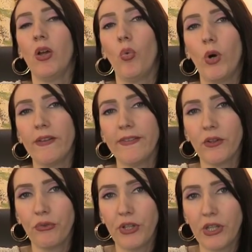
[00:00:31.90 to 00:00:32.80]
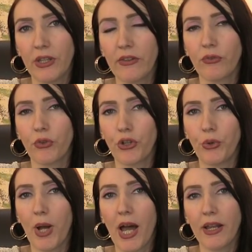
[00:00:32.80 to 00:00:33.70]
What is their feelings for
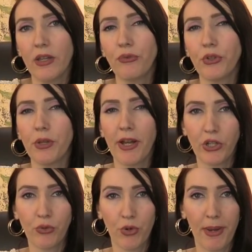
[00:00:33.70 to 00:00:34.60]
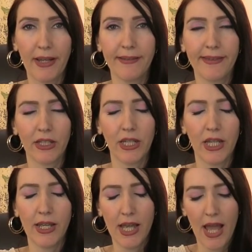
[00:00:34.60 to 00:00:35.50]
you? How do they feel about you
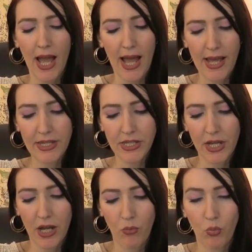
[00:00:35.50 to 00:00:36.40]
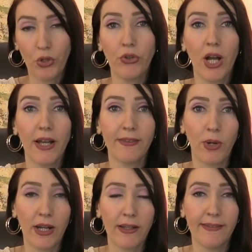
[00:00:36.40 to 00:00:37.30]
romantically? And will you guys
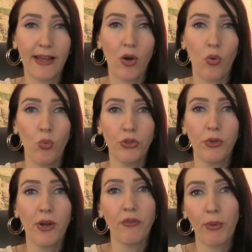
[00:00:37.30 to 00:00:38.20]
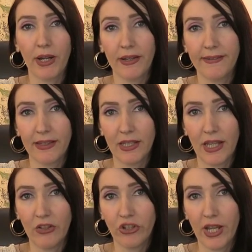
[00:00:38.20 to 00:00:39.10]
reconcile? Will you have a
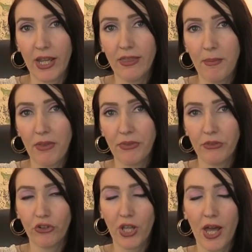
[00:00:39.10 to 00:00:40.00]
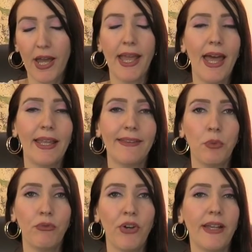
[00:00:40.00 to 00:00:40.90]
reconciliation in the month of July? And some
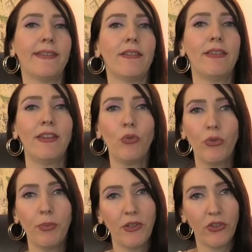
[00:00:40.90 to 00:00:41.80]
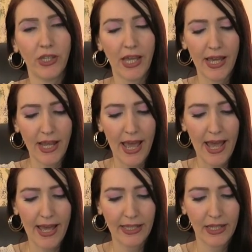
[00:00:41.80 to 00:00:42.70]
advice. So stick with me till the end
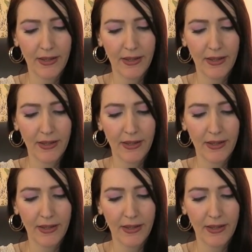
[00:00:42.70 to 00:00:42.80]
and